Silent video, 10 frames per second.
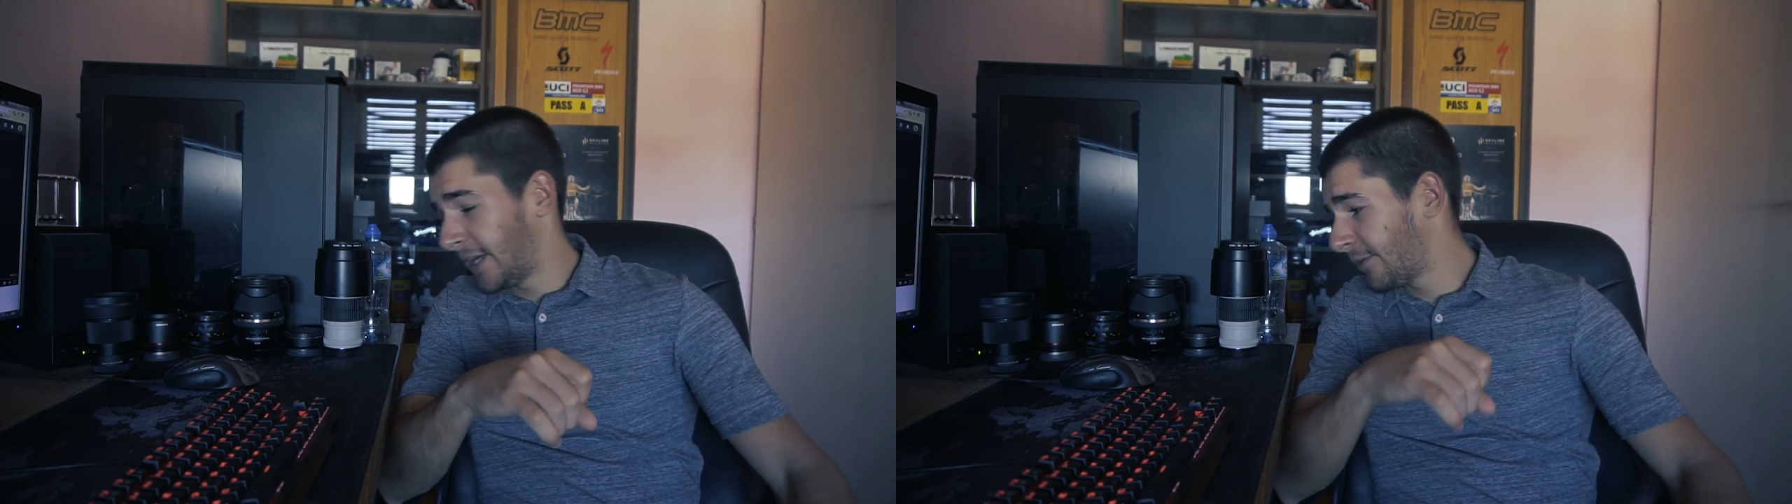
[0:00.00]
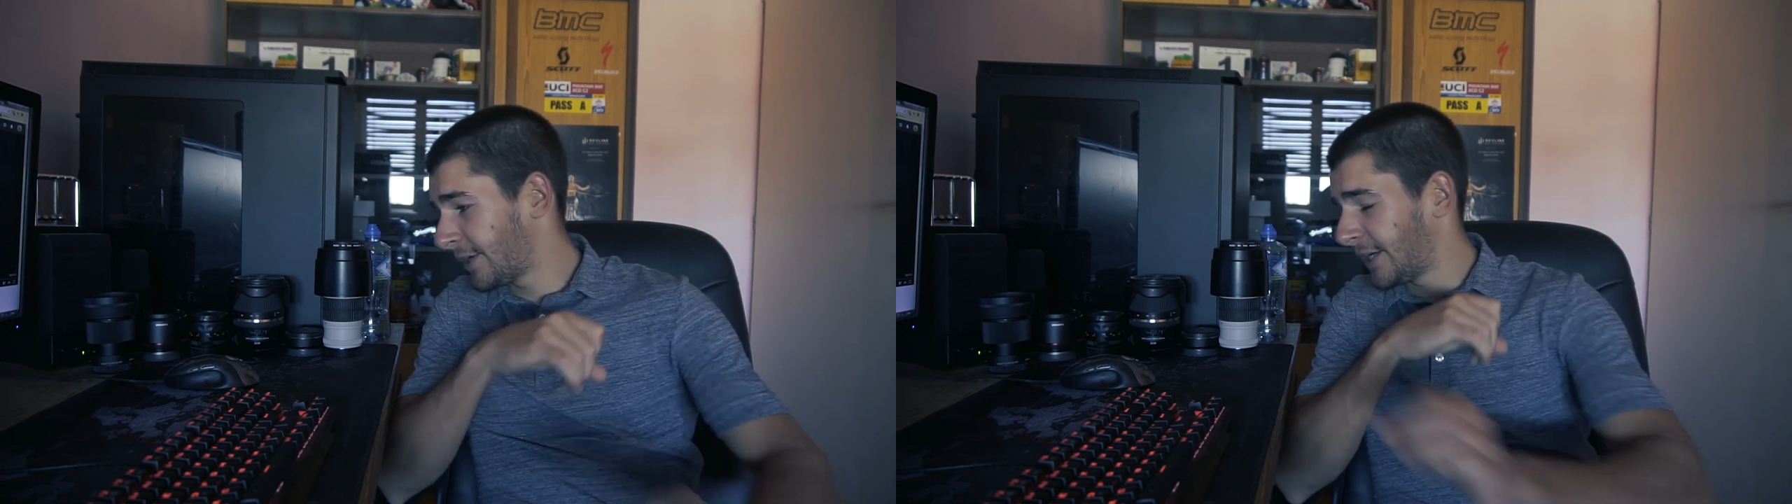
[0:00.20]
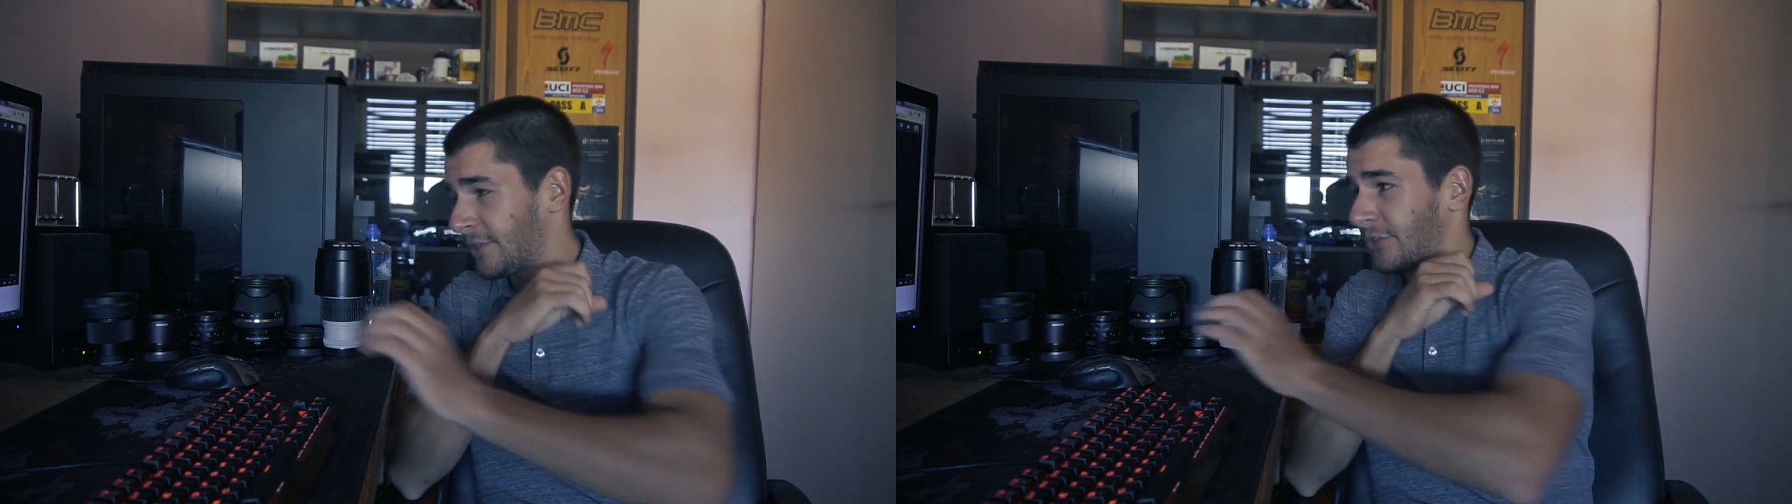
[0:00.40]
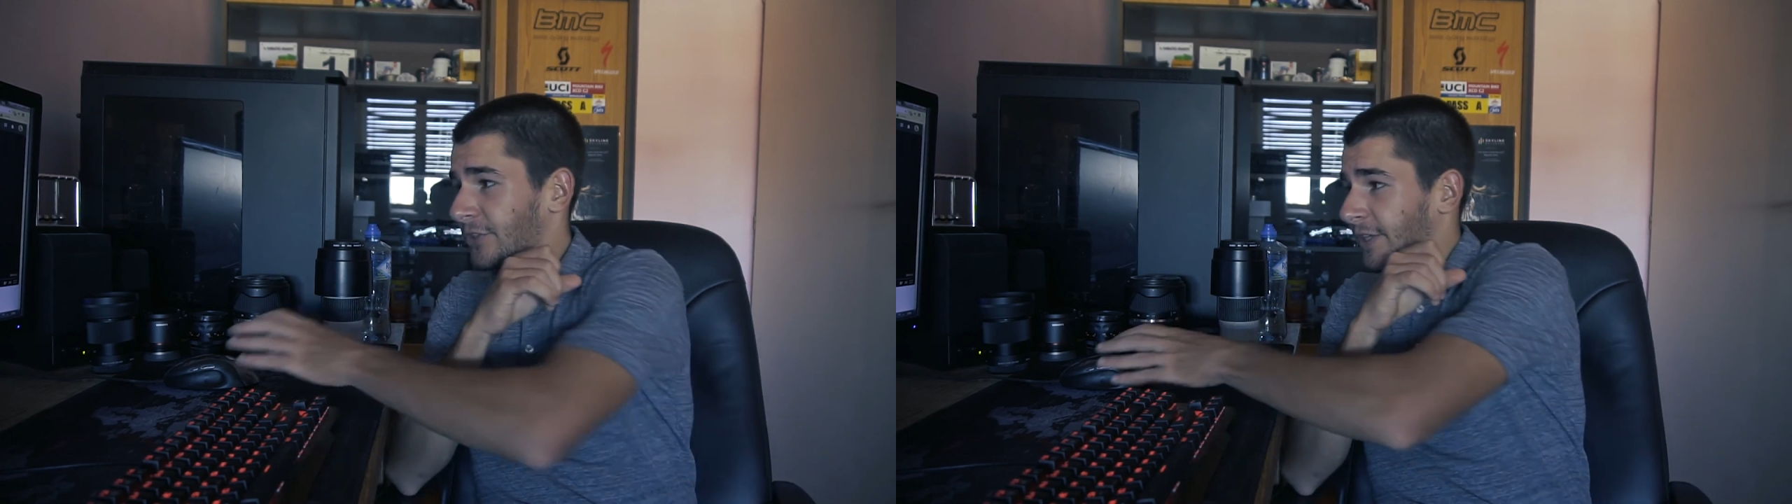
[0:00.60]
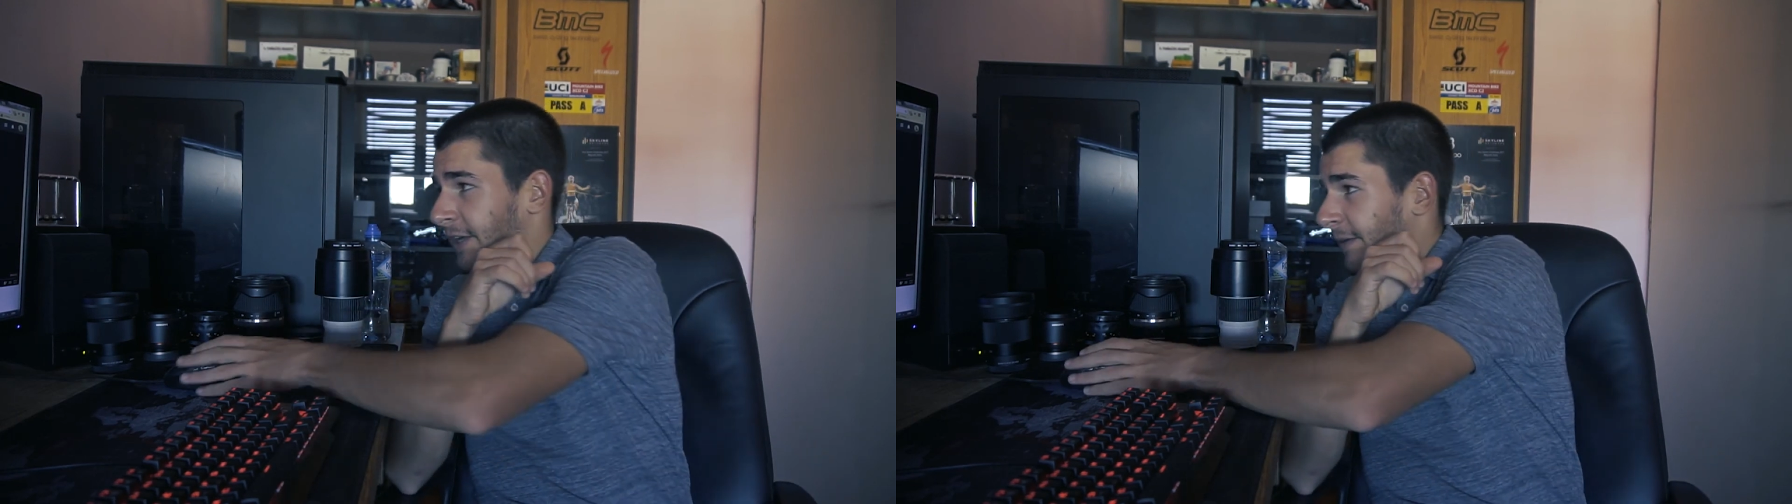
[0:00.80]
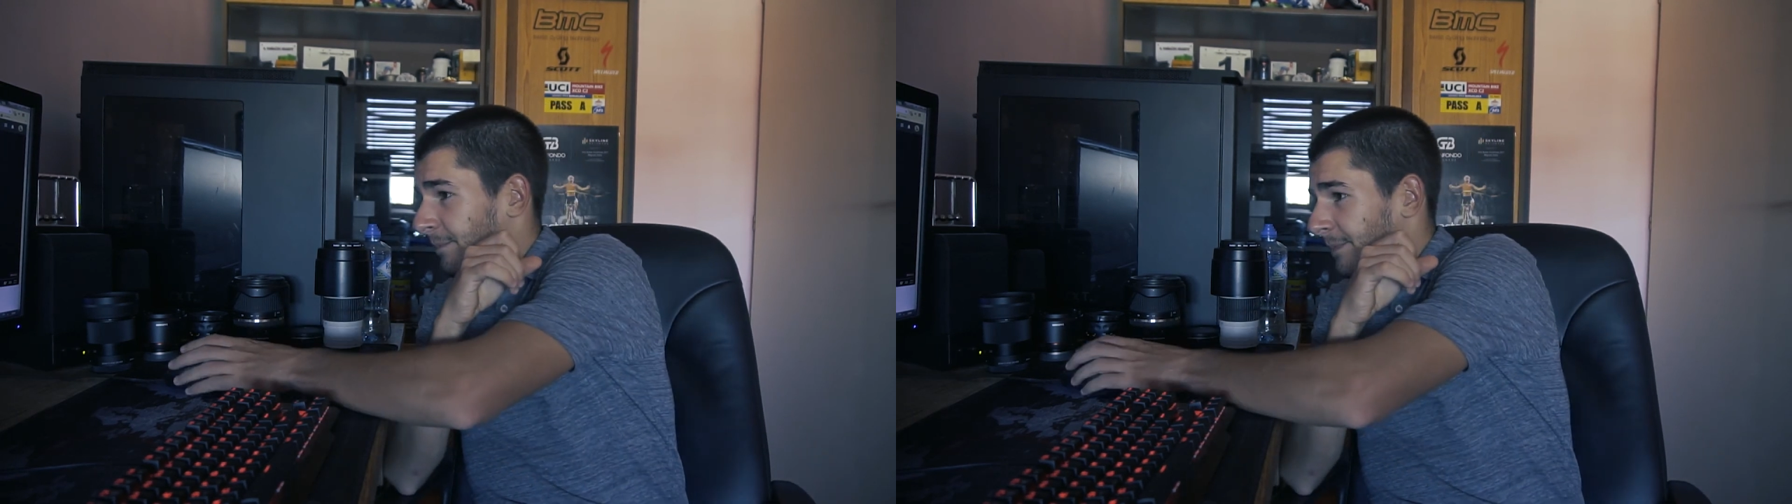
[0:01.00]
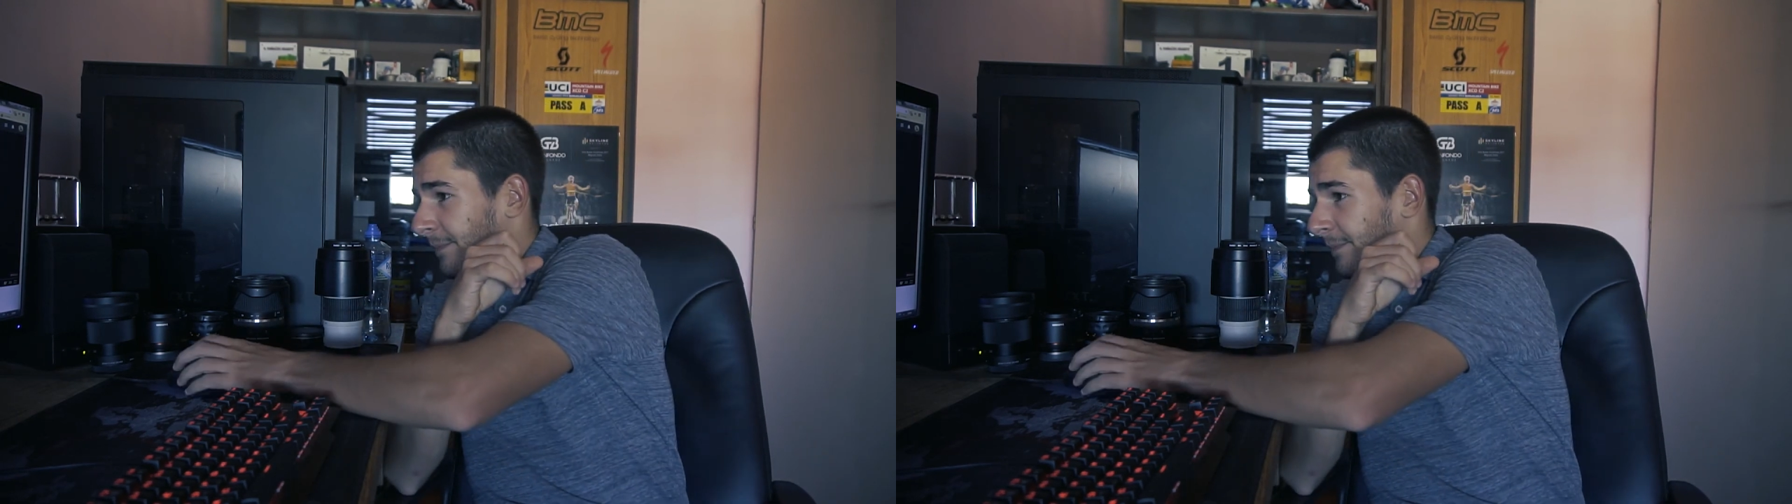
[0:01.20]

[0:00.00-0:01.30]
even interesting,